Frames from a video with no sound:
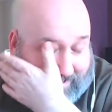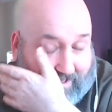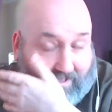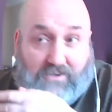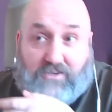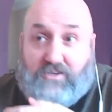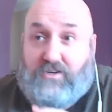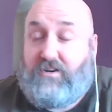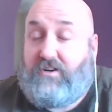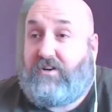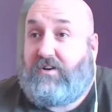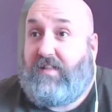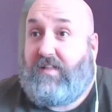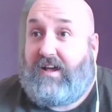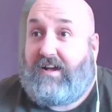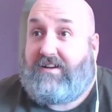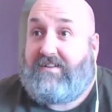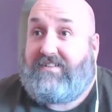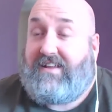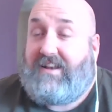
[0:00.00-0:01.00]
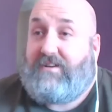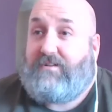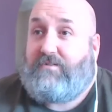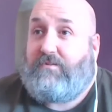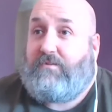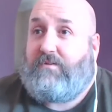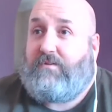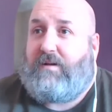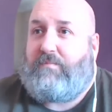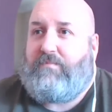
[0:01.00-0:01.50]
Shouldn't do that because Ellis
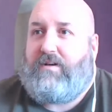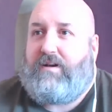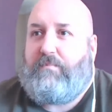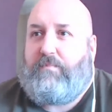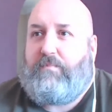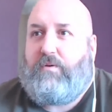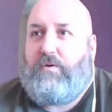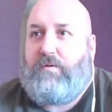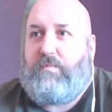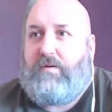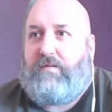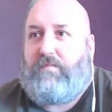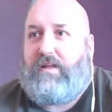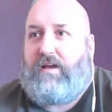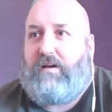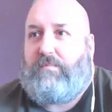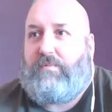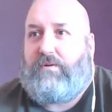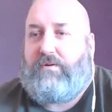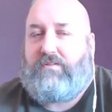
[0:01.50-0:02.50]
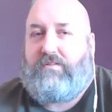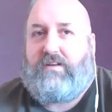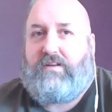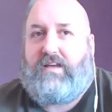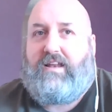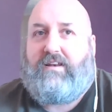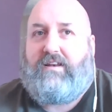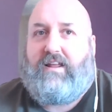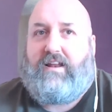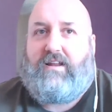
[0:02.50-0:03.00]
will come round and poo in my flower box
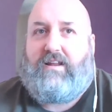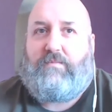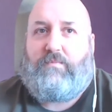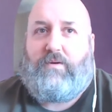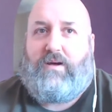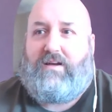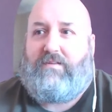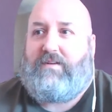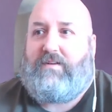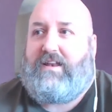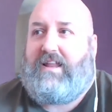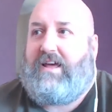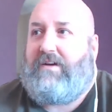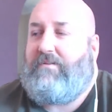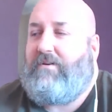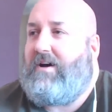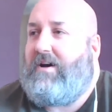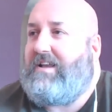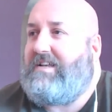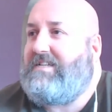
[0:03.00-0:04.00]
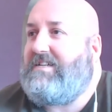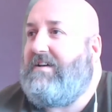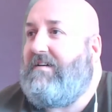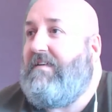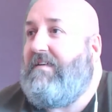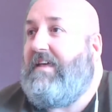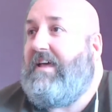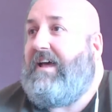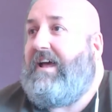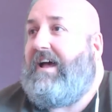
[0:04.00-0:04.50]
again, and I'm not having that. Right.
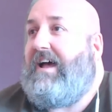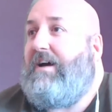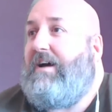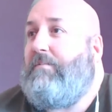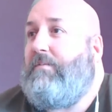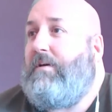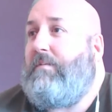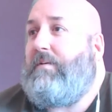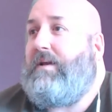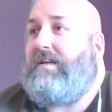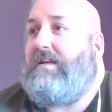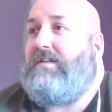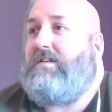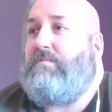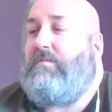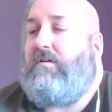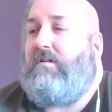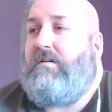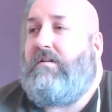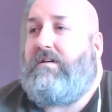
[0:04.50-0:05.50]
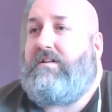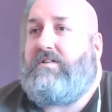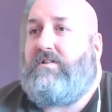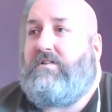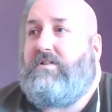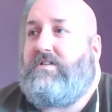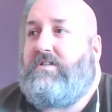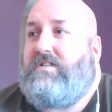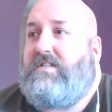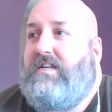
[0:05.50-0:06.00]
We're playing tomorrow, as I
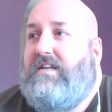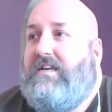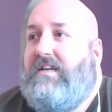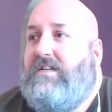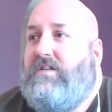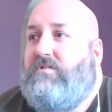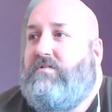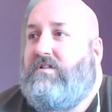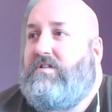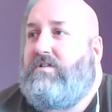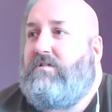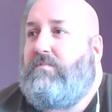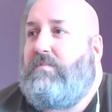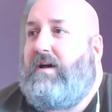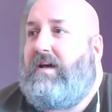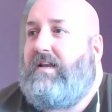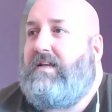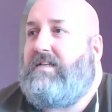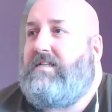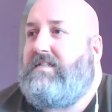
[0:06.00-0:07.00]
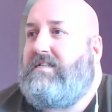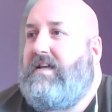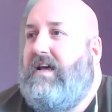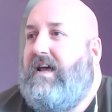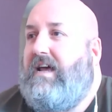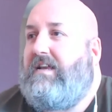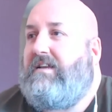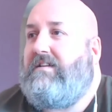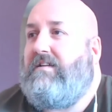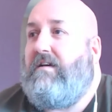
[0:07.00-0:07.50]
just said, against Crystal Palace.
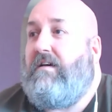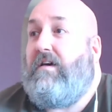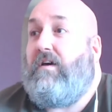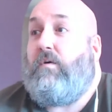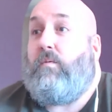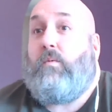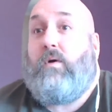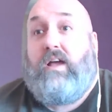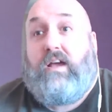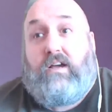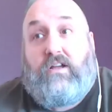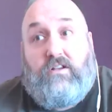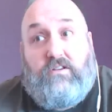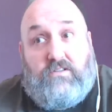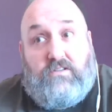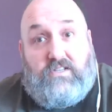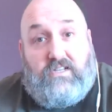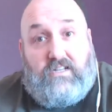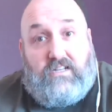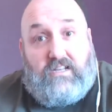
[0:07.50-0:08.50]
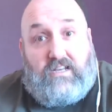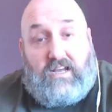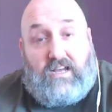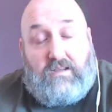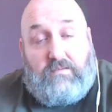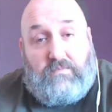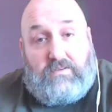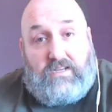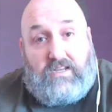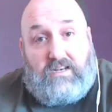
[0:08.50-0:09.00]
And where can you see the
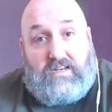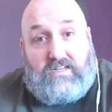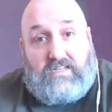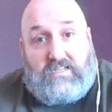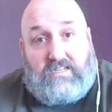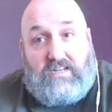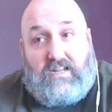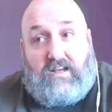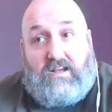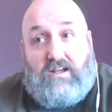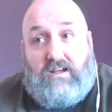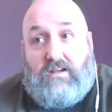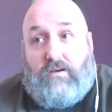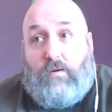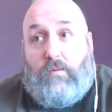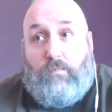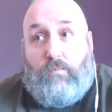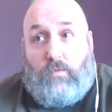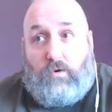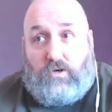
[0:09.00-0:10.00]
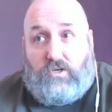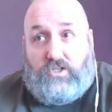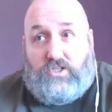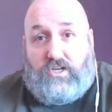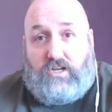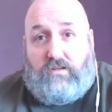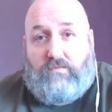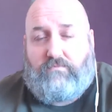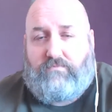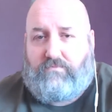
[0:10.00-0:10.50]
game, dear listener and
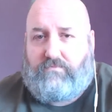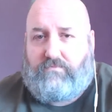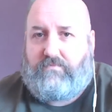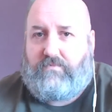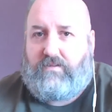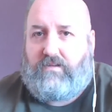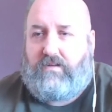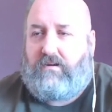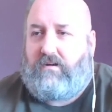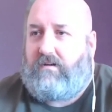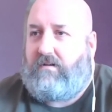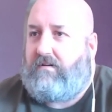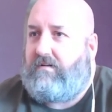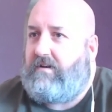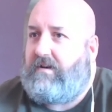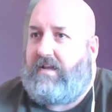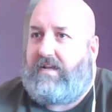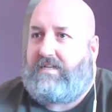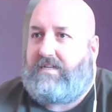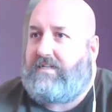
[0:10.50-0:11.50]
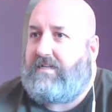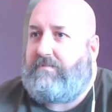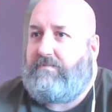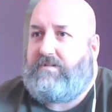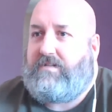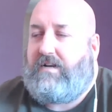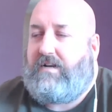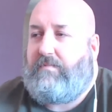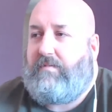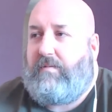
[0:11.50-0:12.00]
watcher? Oh, Naz keeps
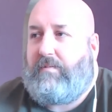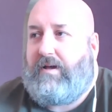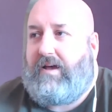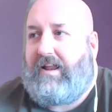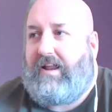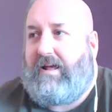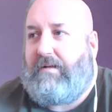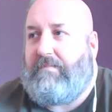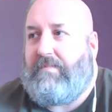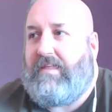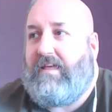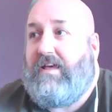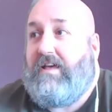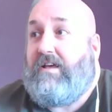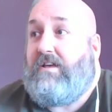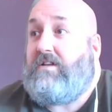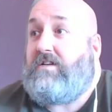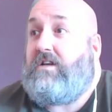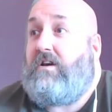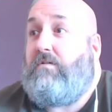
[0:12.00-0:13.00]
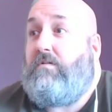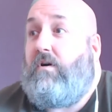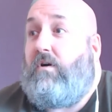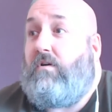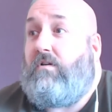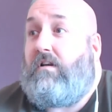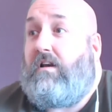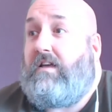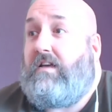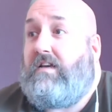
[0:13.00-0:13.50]
telling me about that. So,
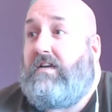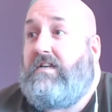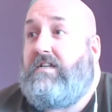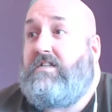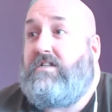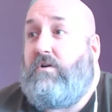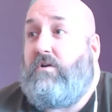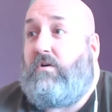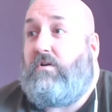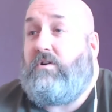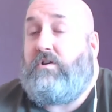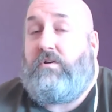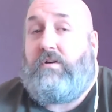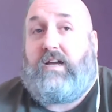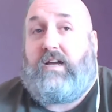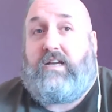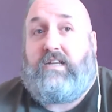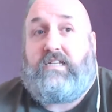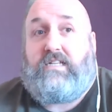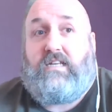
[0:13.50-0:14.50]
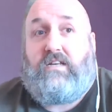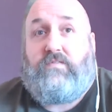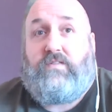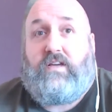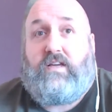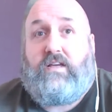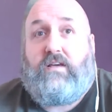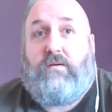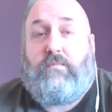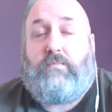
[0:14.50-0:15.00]
oddly, it's not on UK
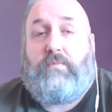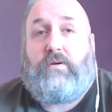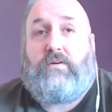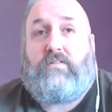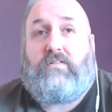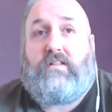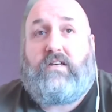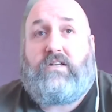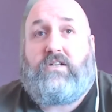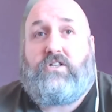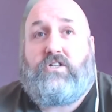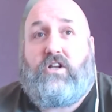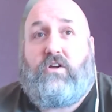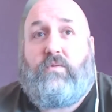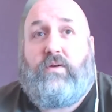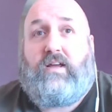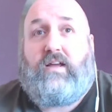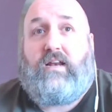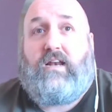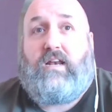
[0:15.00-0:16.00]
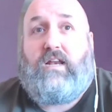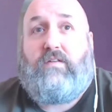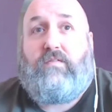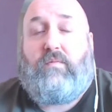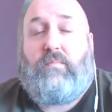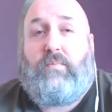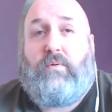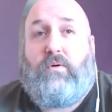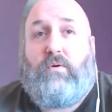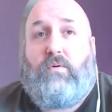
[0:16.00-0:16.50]
TV because they're showing
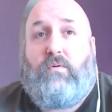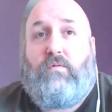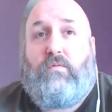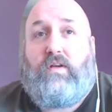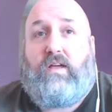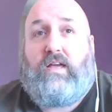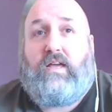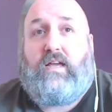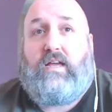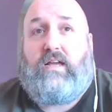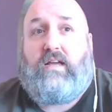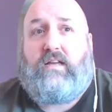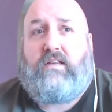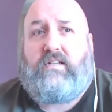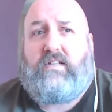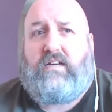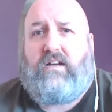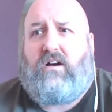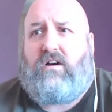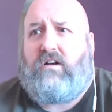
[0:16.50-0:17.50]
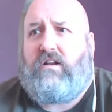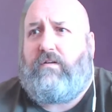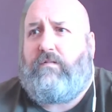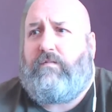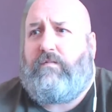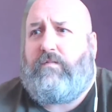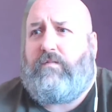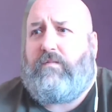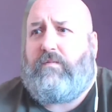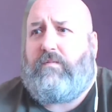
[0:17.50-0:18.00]
Liverpool v... Is it Cardiff?